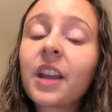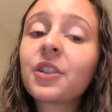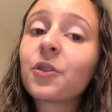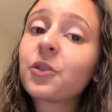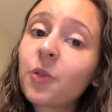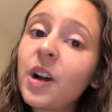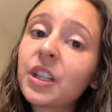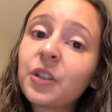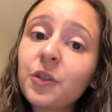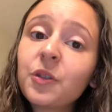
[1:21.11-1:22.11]
So squats
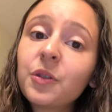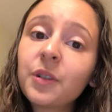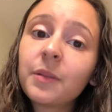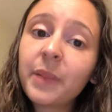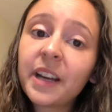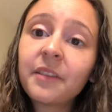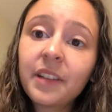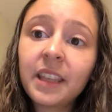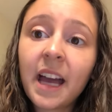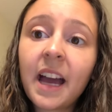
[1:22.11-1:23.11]
do
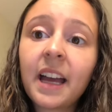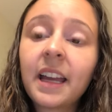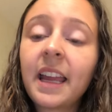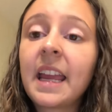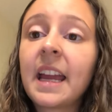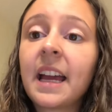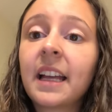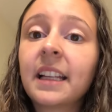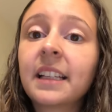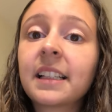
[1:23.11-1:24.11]
benefit that.
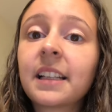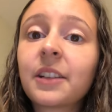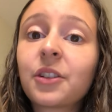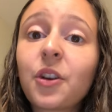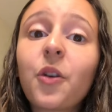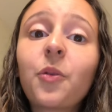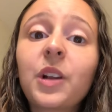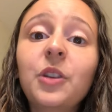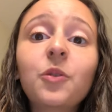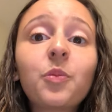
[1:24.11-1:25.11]
And so
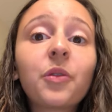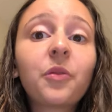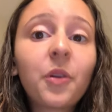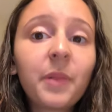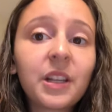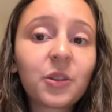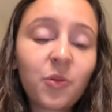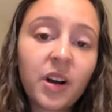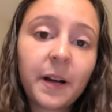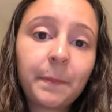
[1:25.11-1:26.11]
when you perform a
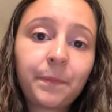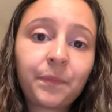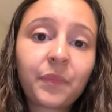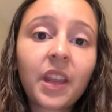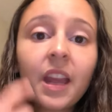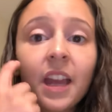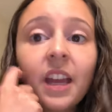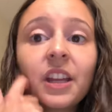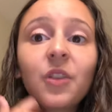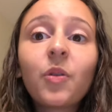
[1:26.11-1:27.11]
squat,
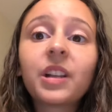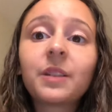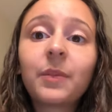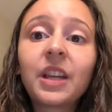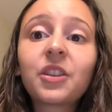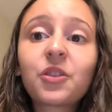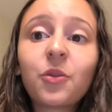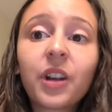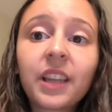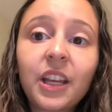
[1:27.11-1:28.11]
you want to make
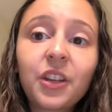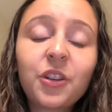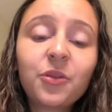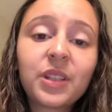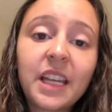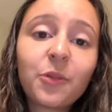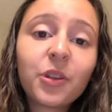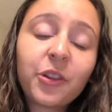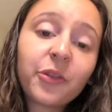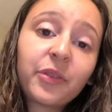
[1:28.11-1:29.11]
sure that you stand
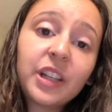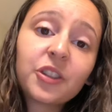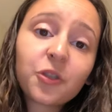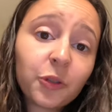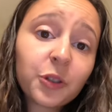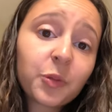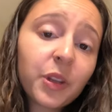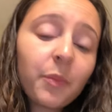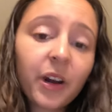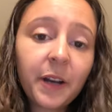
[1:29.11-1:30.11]
with your feet shoulders
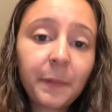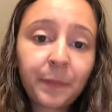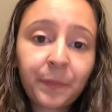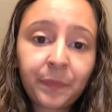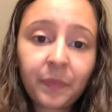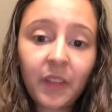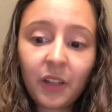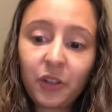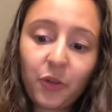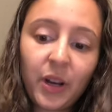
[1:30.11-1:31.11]
width apart,
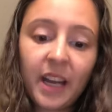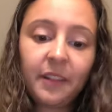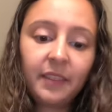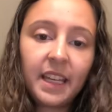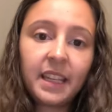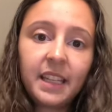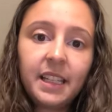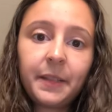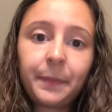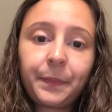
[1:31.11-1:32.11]
so kind of like this.